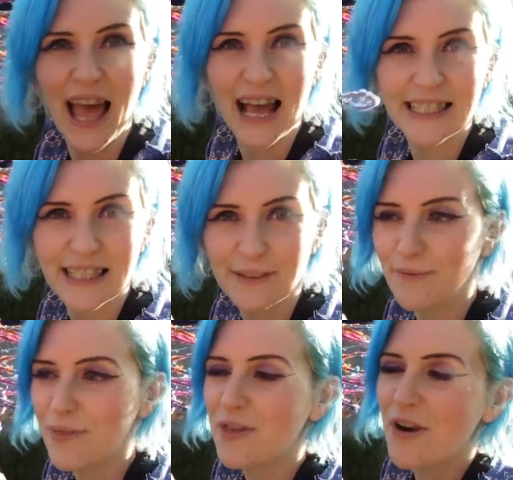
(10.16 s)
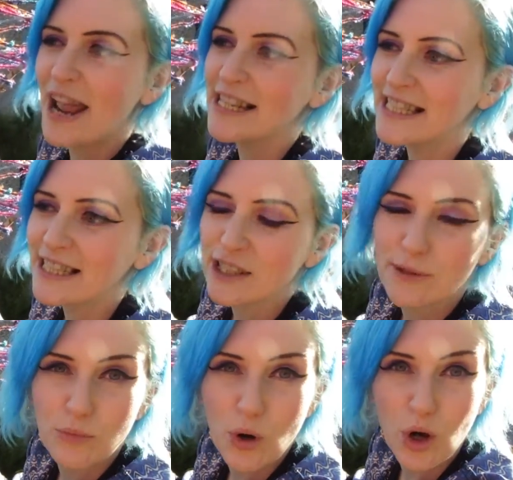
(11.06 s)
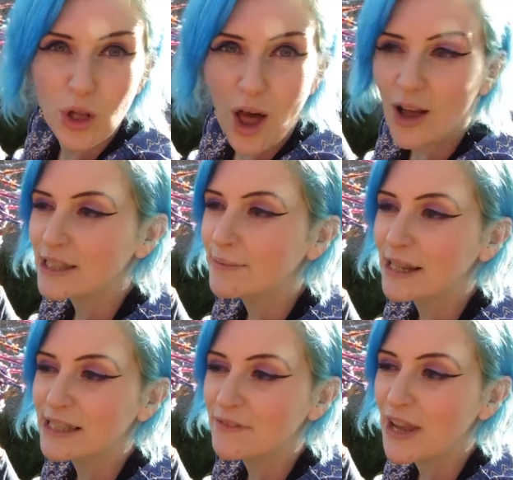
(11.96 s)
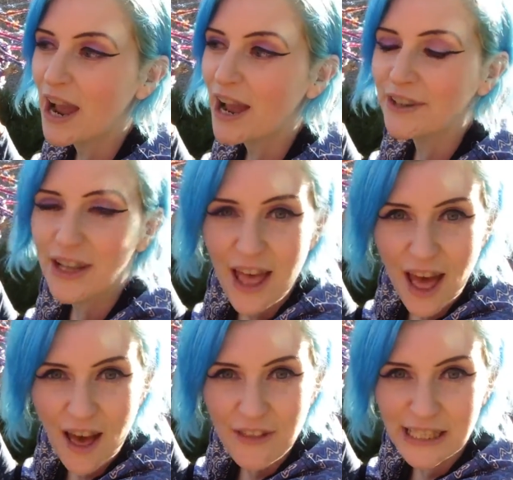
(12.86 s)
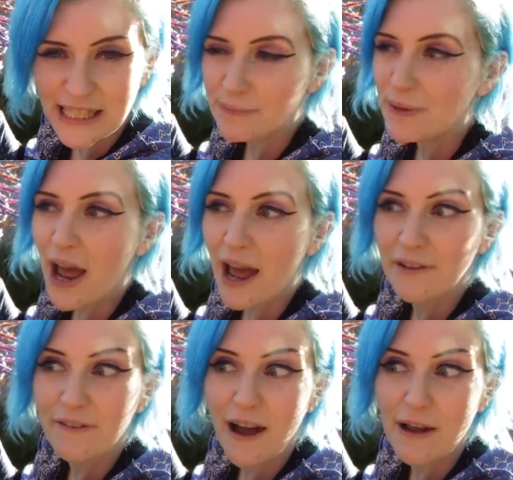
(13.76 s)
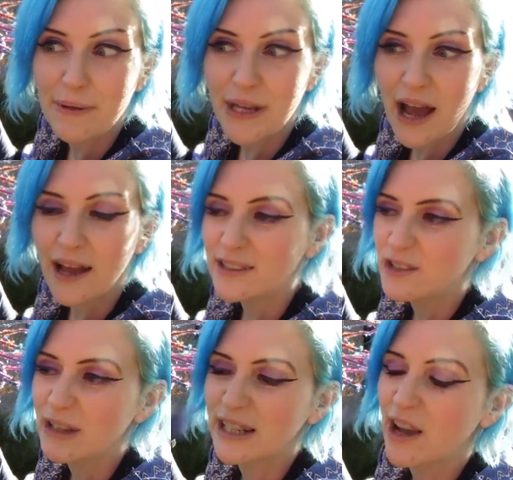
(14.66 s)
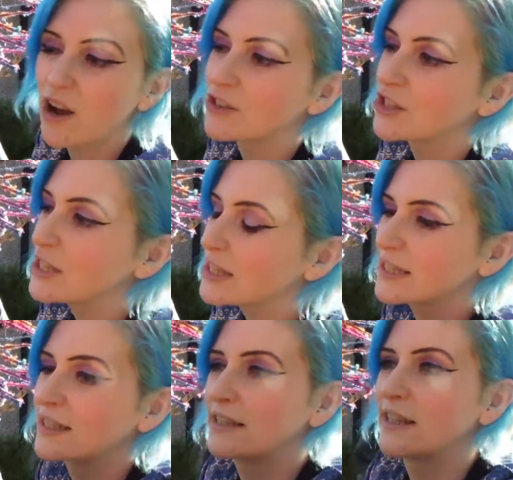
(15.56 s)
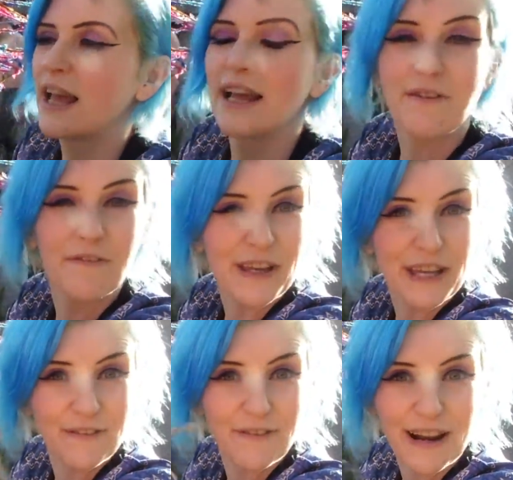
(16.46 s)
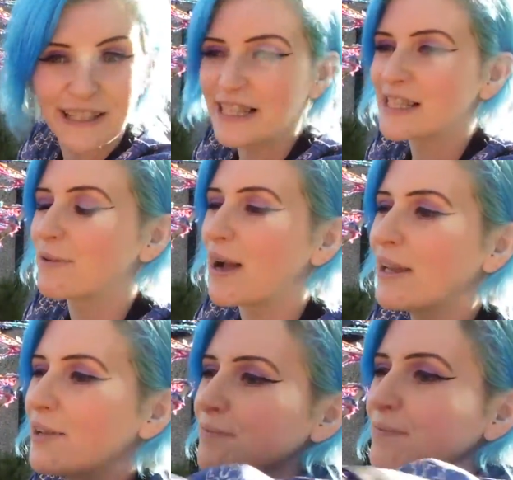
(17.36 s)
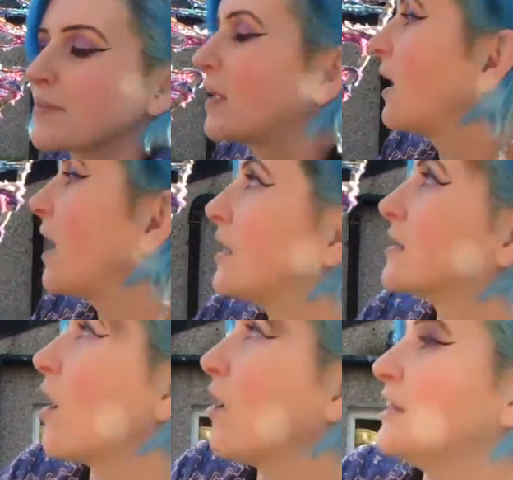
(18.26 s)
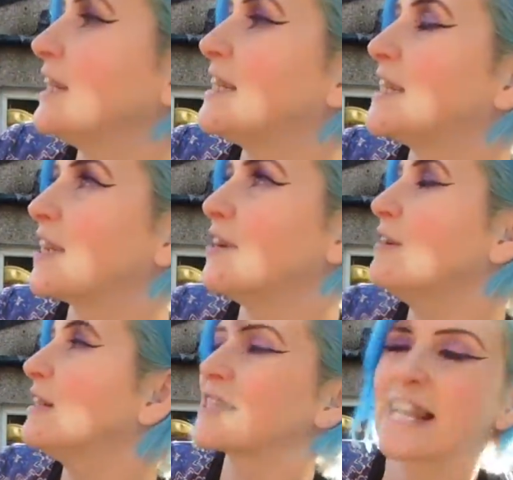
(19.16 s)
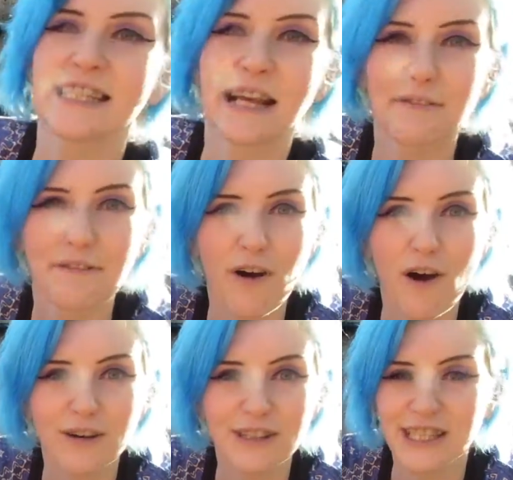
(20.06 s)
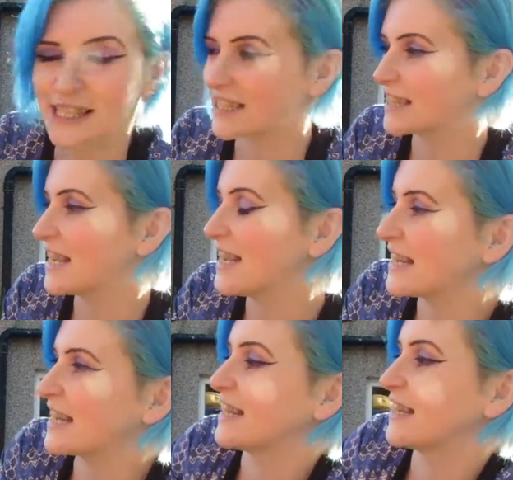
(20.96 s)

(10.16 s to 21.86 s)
and some threads, some wool or some kind of yarn. This is banana fibre yarn, it's really gorgeous. Vegan friendly as well. So all you need to do is get yourself a forked stick,